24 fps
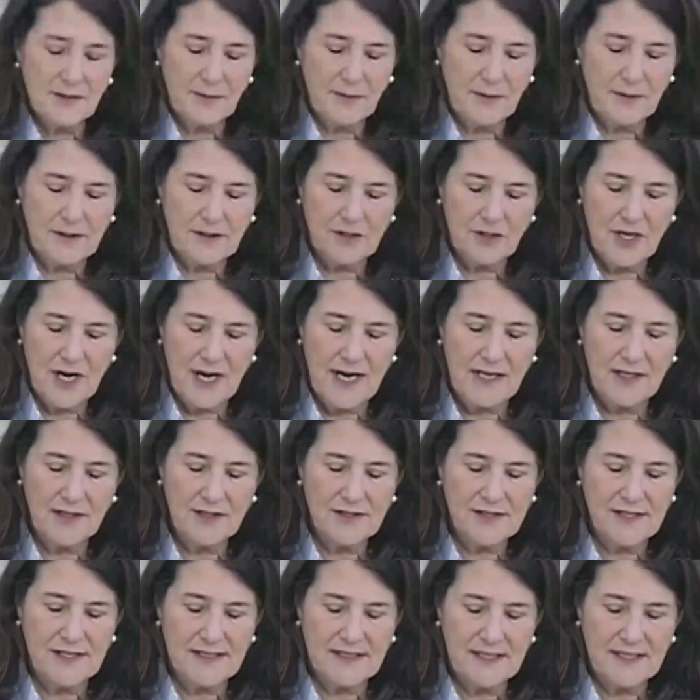really changed
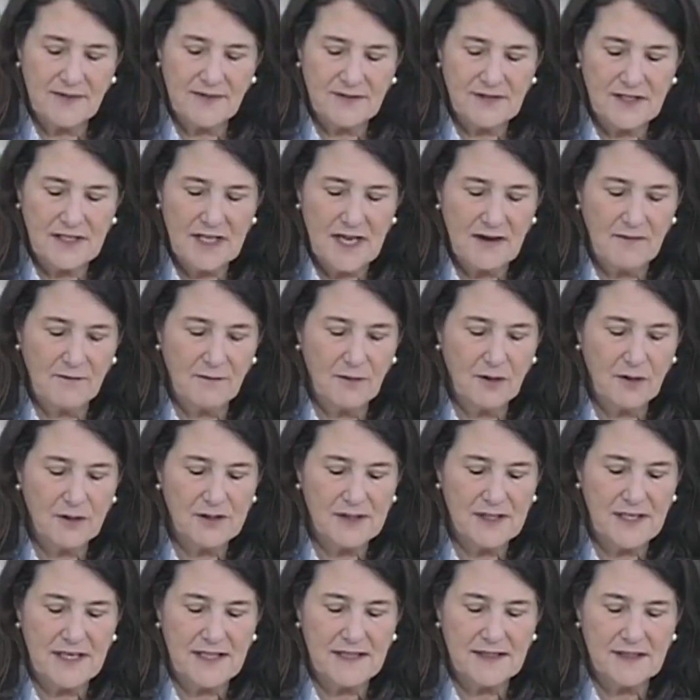since FDA first
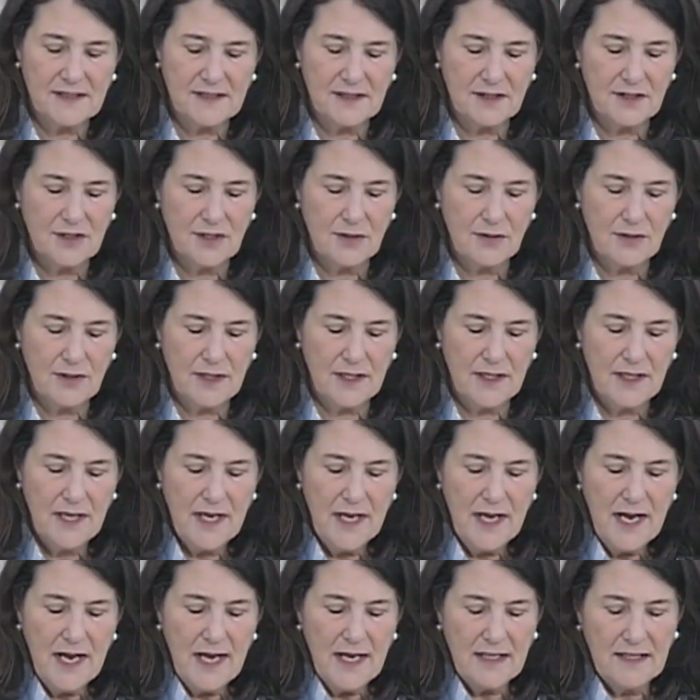instituted
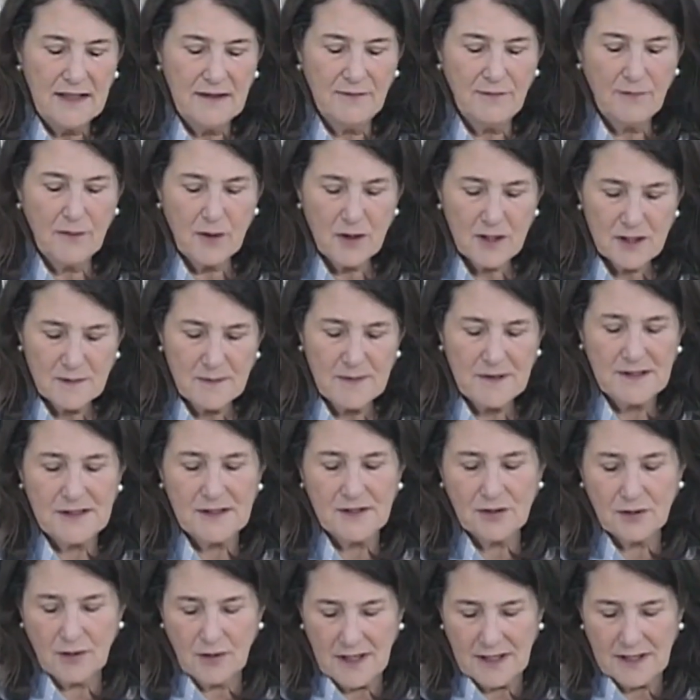the enforcement
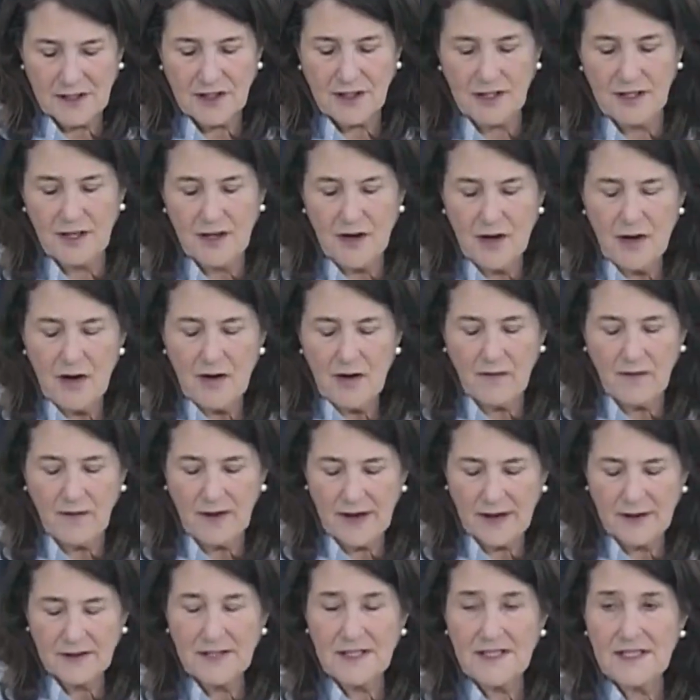discretion for
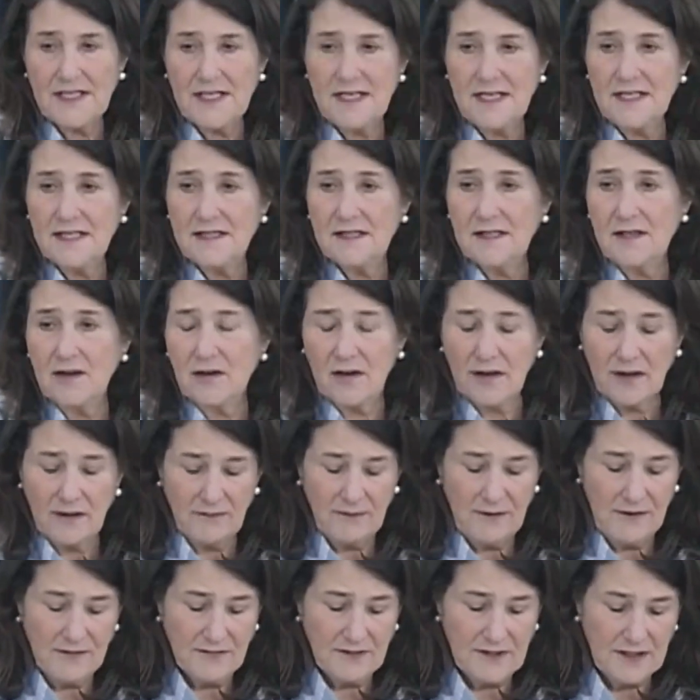LDTs nearly
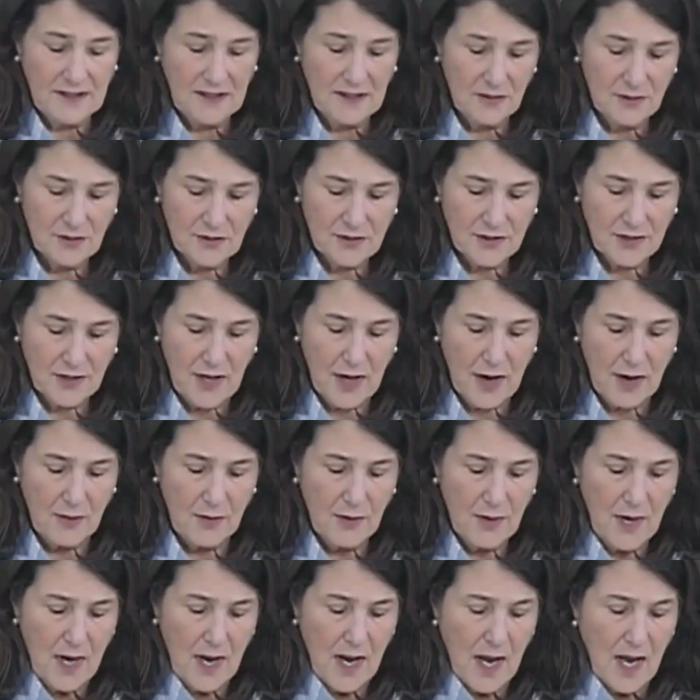50 years ago.
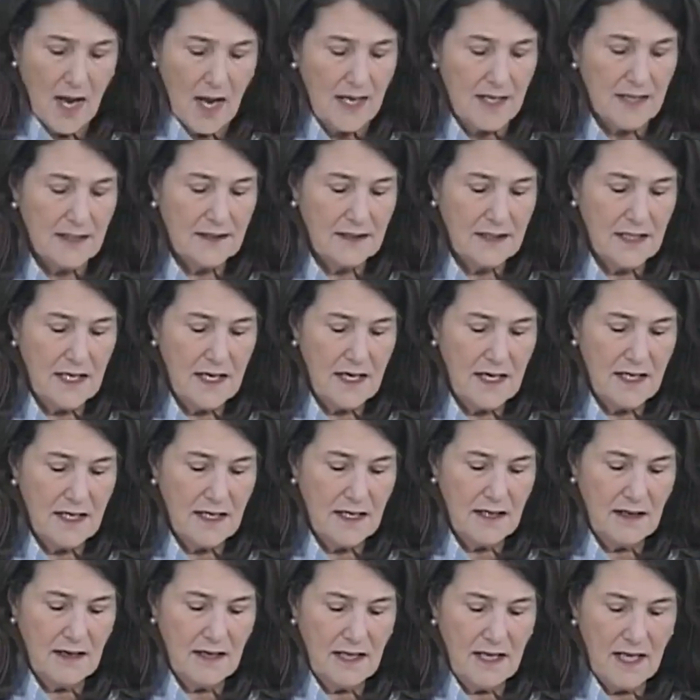And
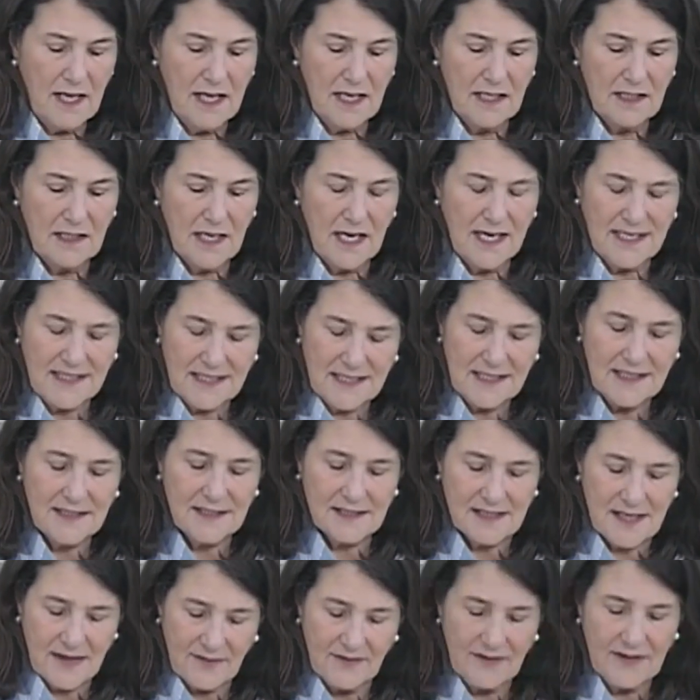in
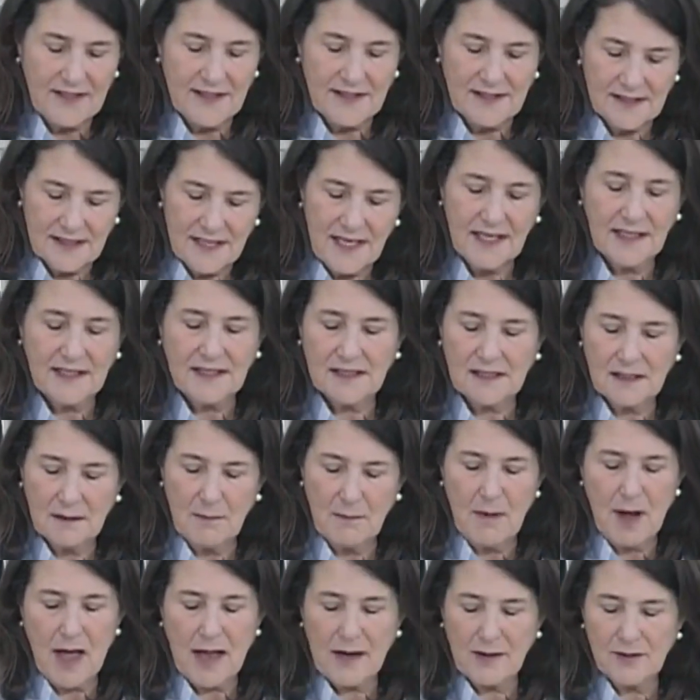1976, the
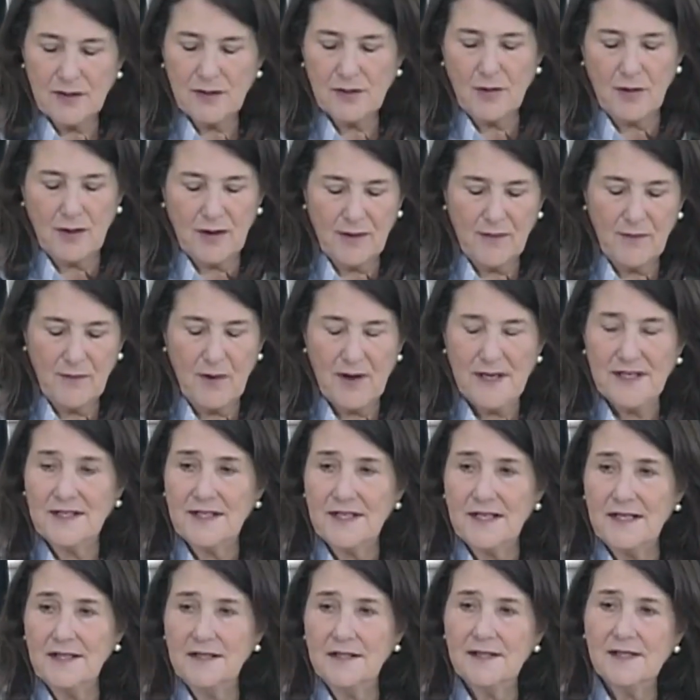model sort of was
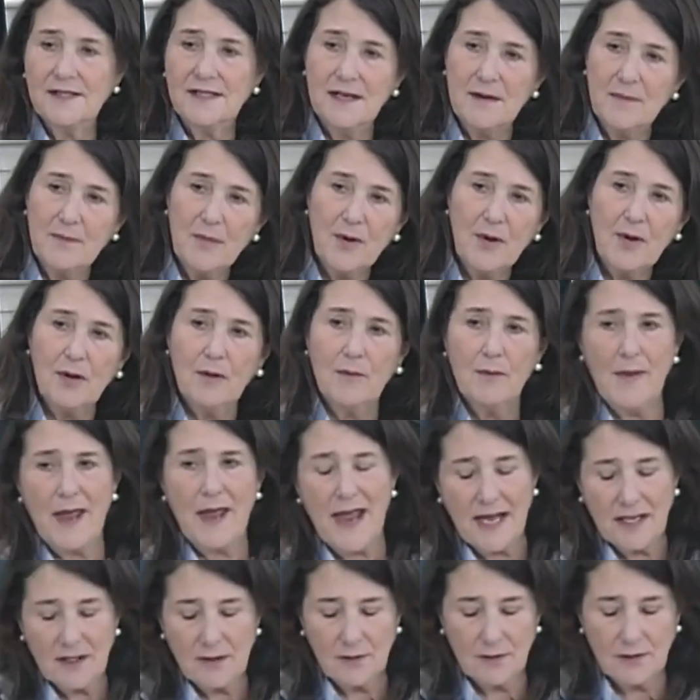these simple
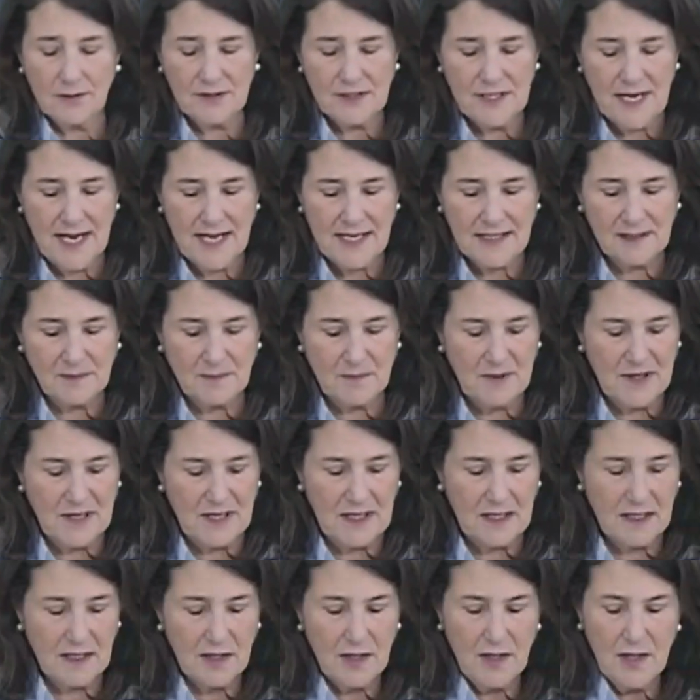manual tests
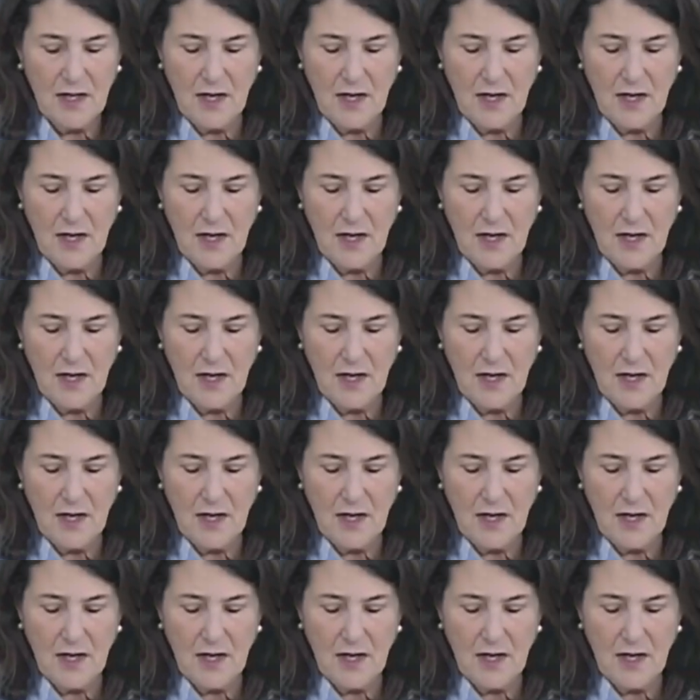being